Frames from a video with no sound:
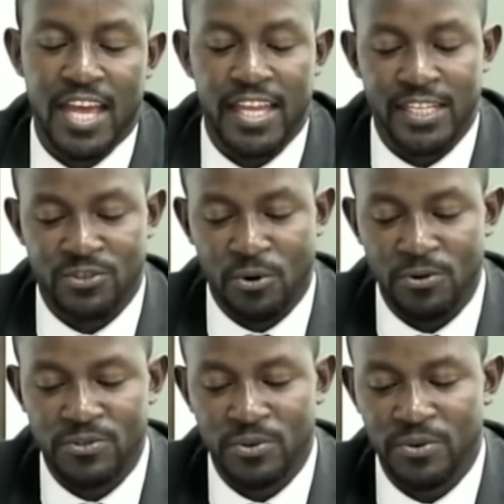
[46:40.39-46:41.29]
He has
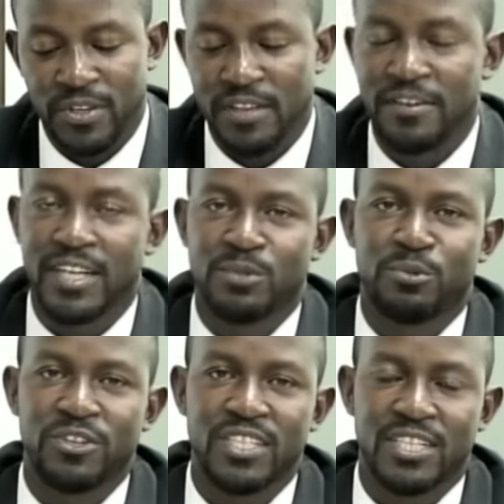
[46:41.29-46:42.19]
also given us
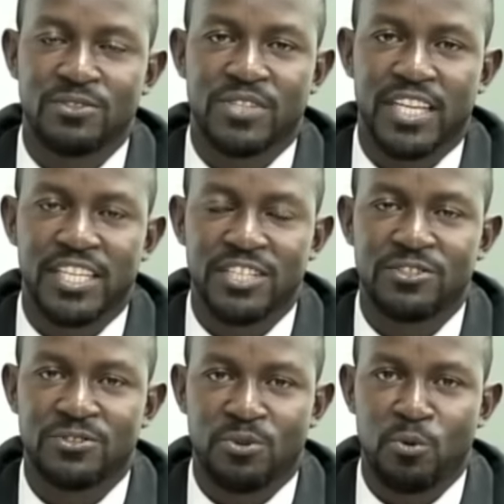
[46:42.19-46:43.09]
pointers or
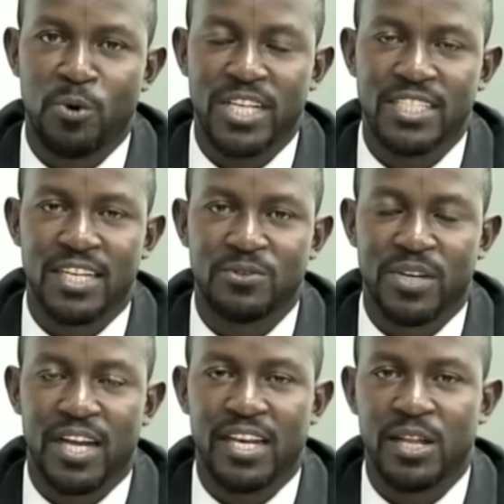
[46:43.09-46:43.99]
suggestions on ways that we
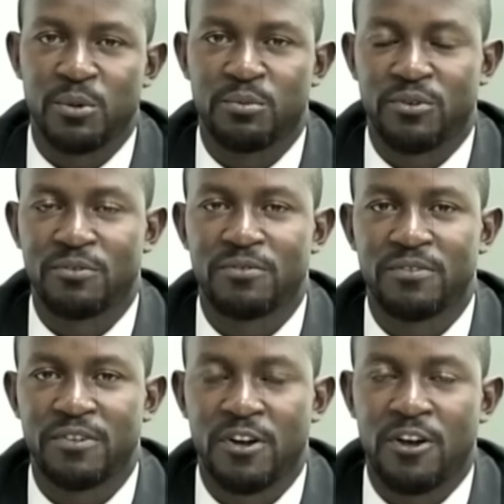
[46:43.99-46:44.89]
can
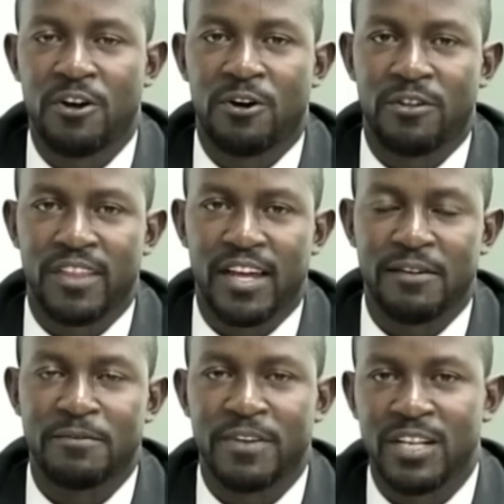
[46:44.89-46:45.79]
improve on
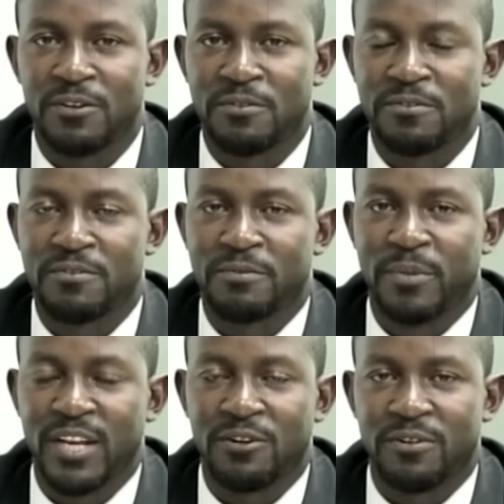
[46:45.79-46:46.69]
the field of
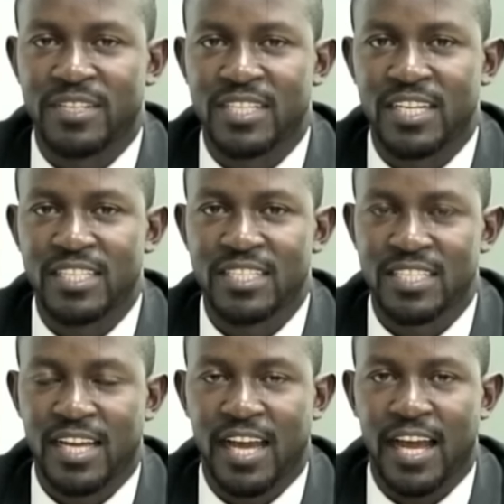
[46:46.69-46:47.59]
medical
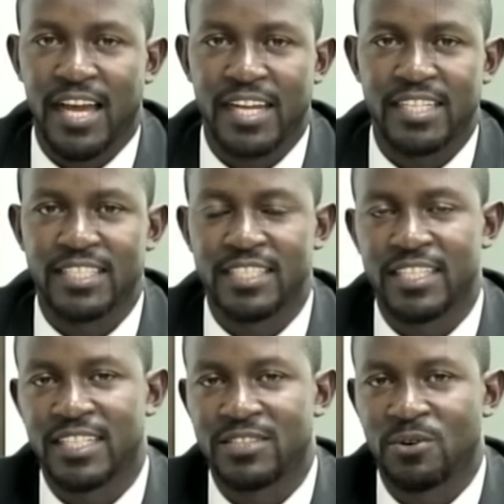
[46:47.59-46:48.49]
research, and
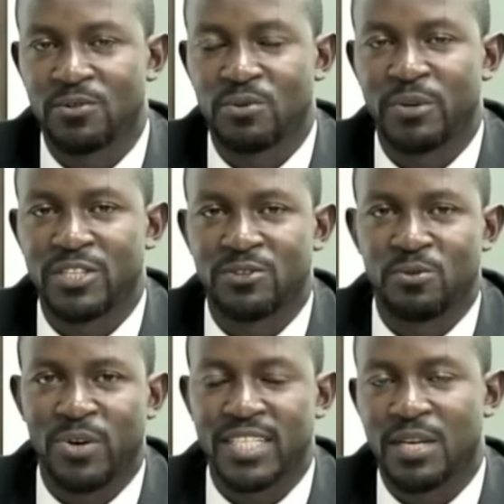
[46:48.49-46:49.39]
just also mentioned
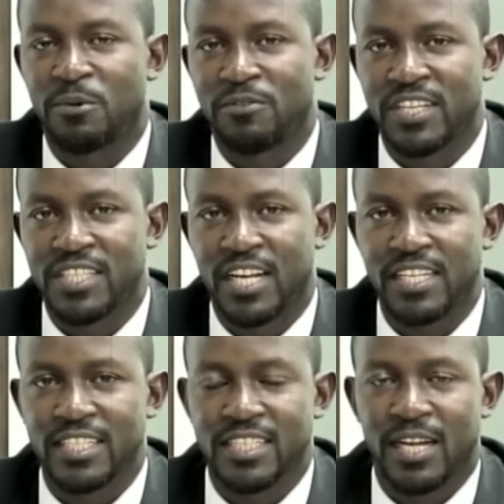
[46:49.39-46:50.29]
what some of the
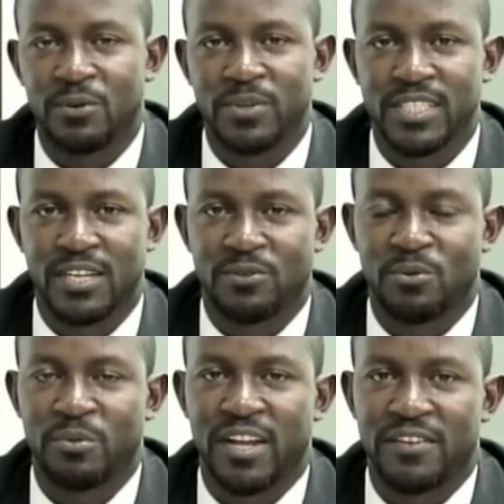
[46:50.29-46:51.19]
challenges and ways that
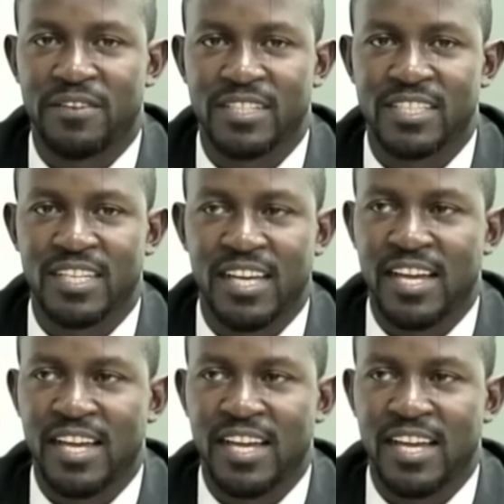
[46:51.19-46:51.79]
could be addressed.